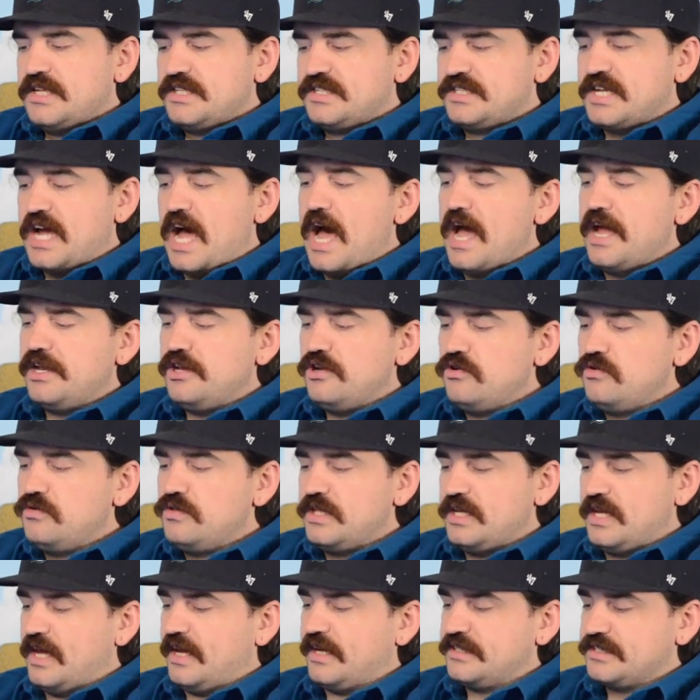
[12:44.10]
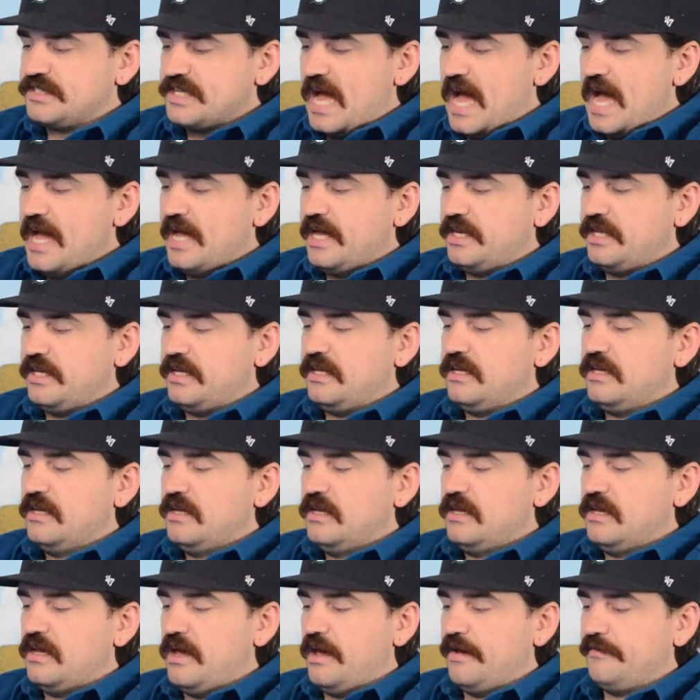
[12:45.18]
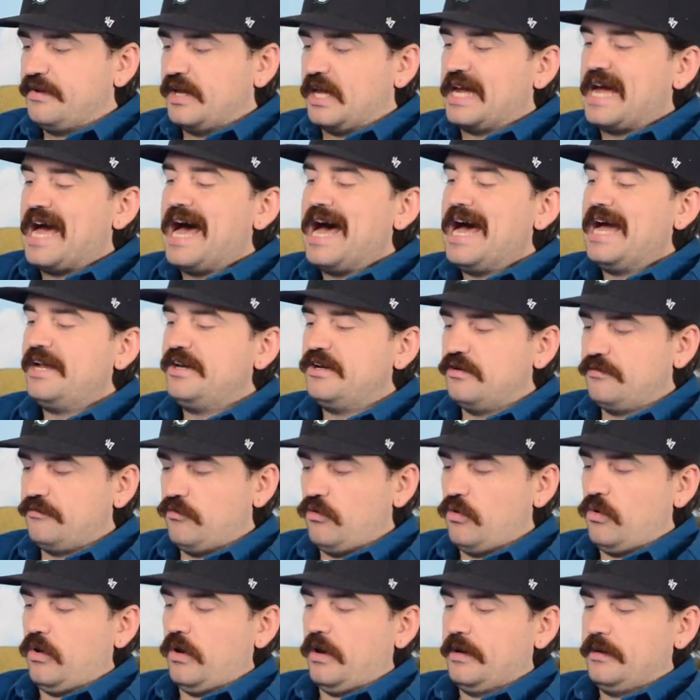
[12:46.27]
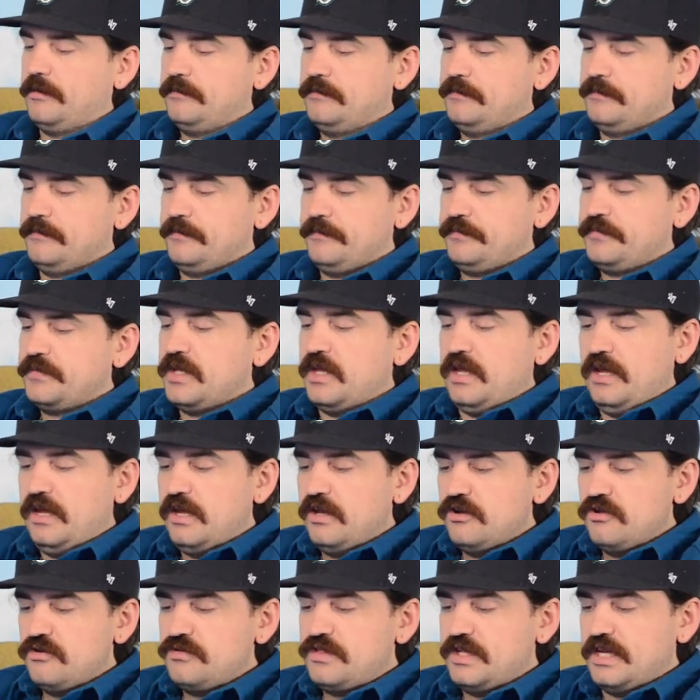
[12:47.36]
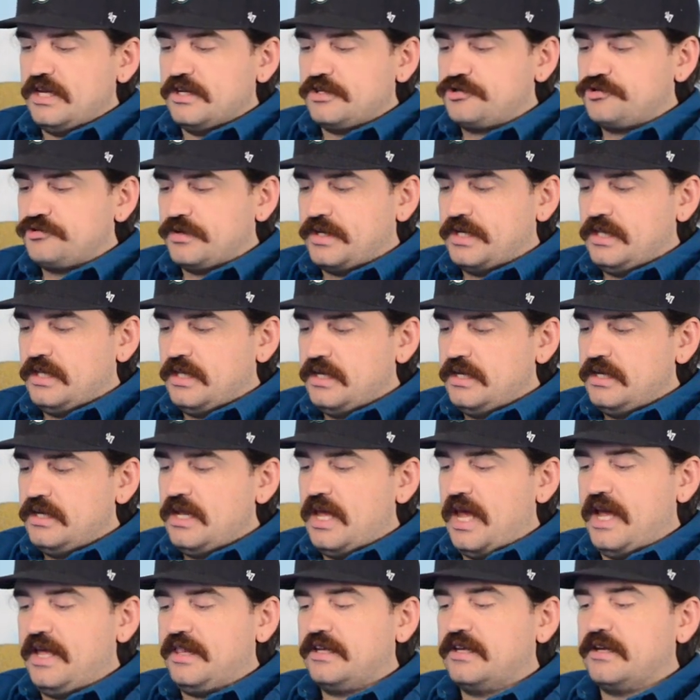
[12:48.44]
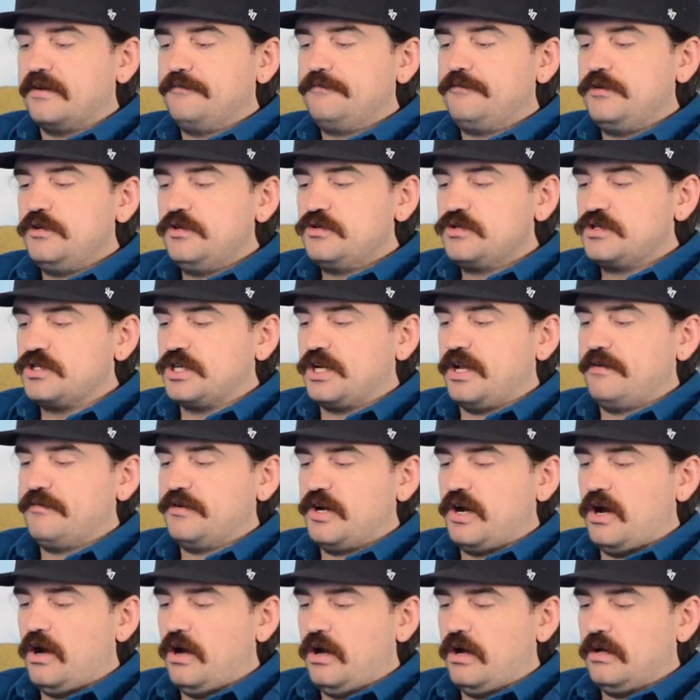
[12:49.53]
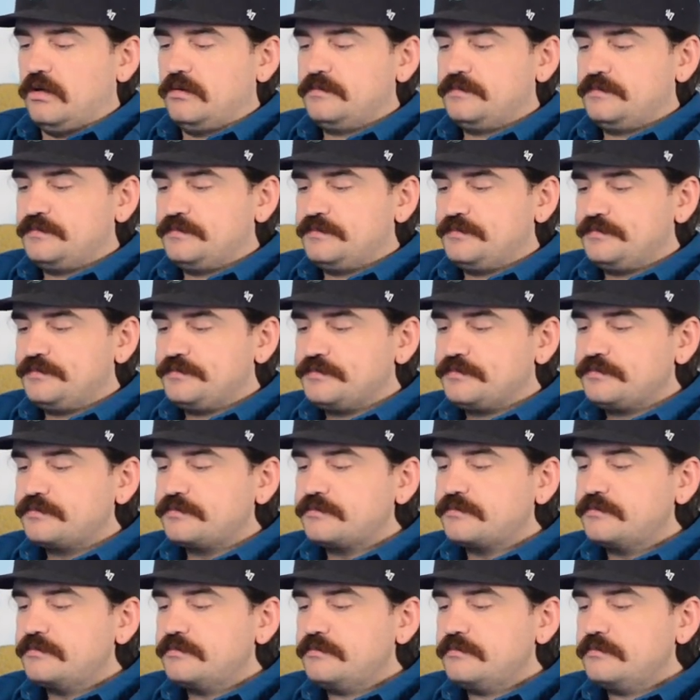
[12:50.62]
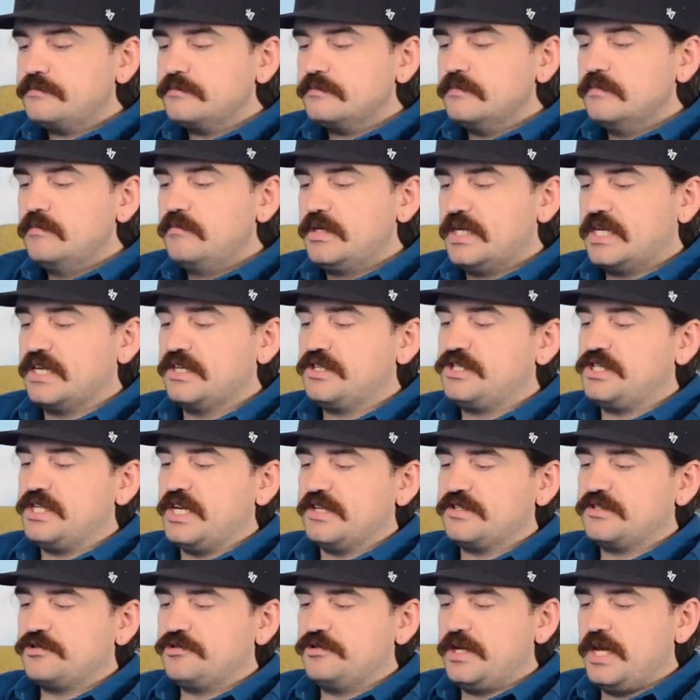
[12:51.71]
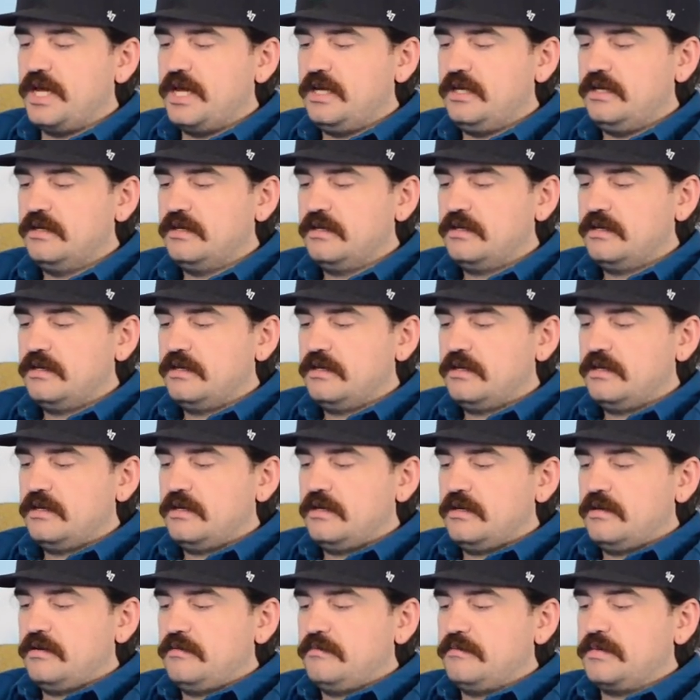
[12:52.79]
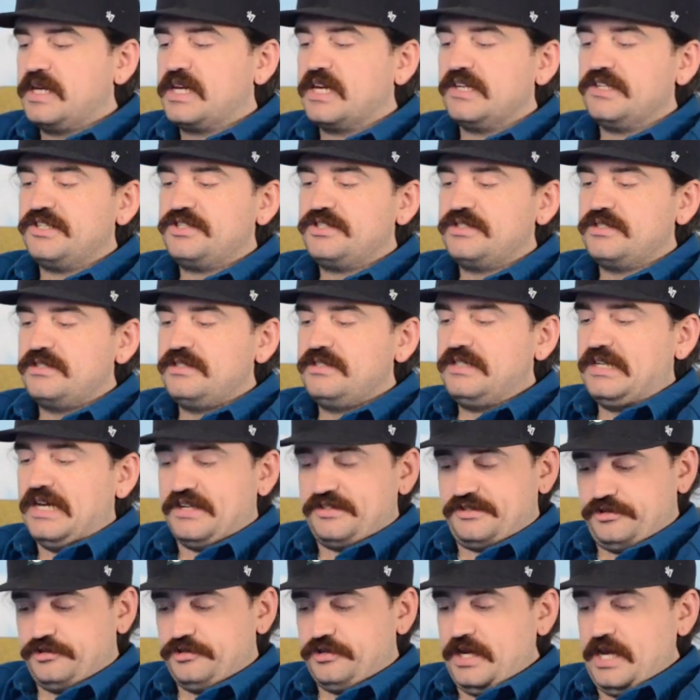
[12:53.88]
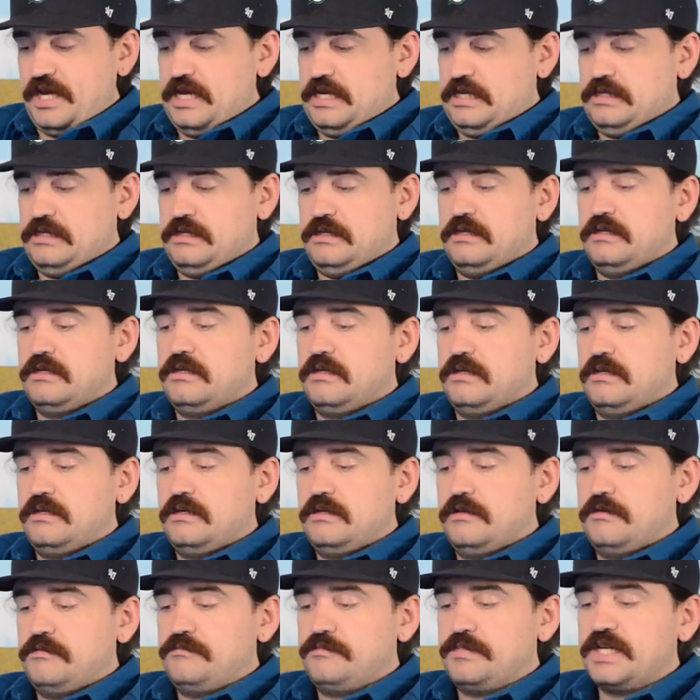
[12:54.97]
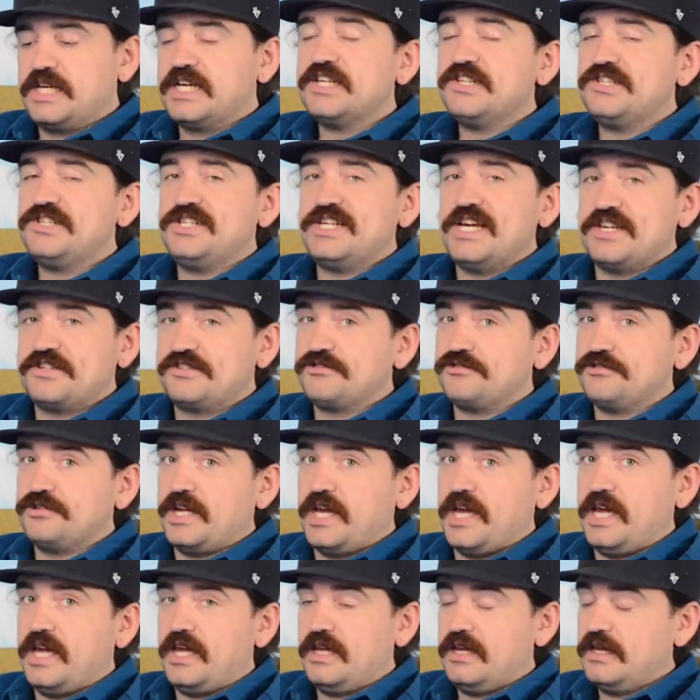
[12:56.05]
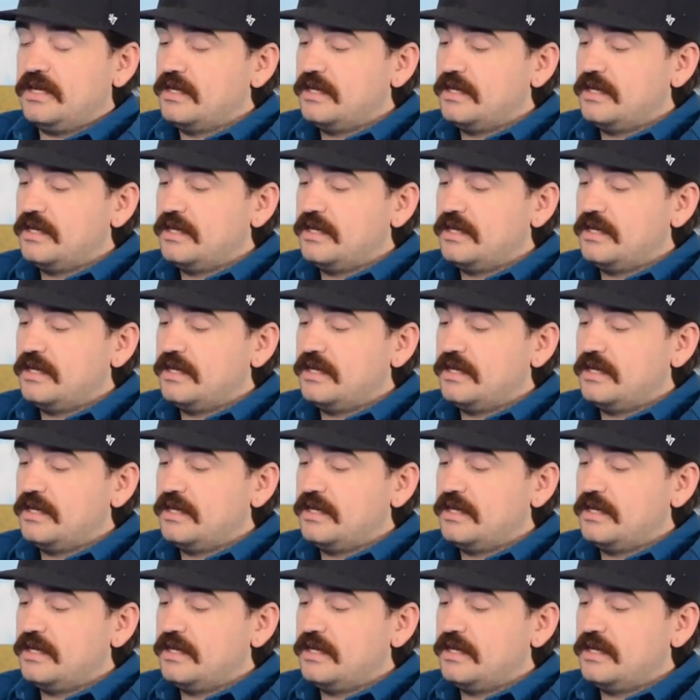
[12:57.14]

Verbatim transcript: Ty knew the anxiety of a kind of war, he knew the adrenaline and confusion of it all. Because yesterday, because yesterday, because yesterday,